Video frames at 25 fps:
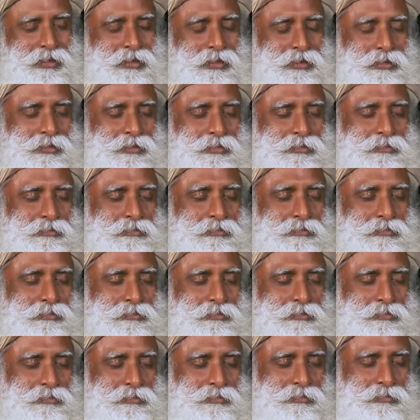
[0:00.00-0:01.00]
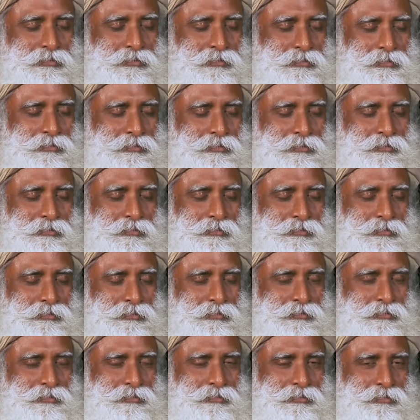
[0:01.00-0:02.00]

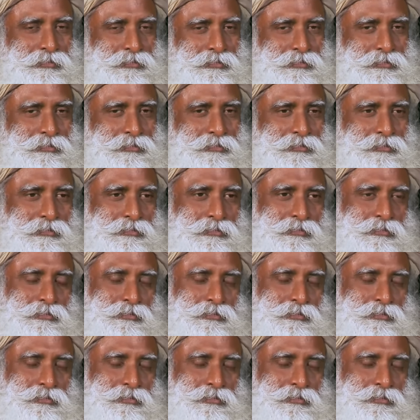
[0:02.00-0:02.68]
[no speech]